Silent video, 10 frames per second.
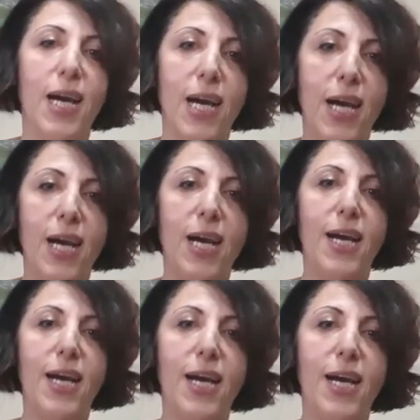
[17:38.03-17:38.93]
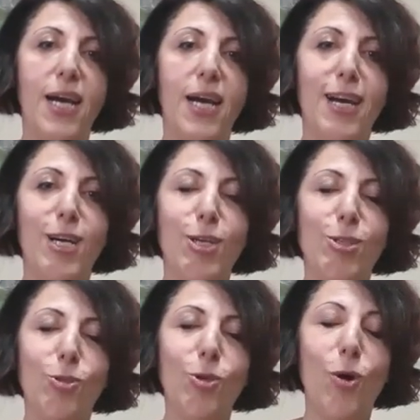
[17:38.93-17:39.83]

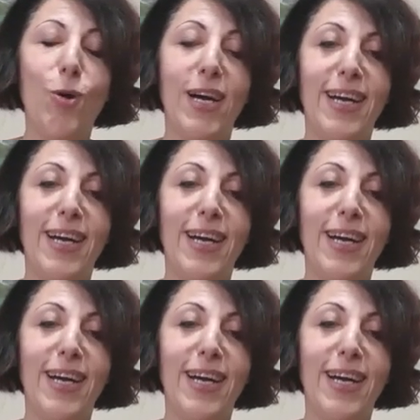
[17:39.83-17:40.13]
So